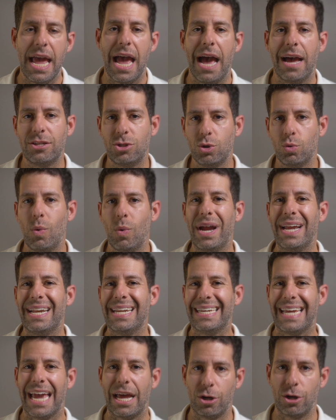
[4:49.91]
as a way
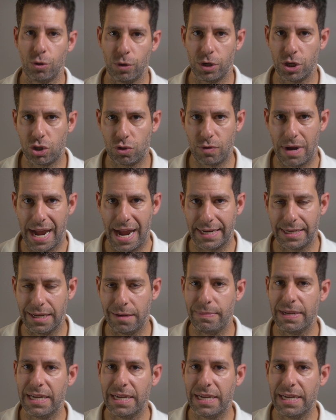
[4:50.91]
to get her attracted,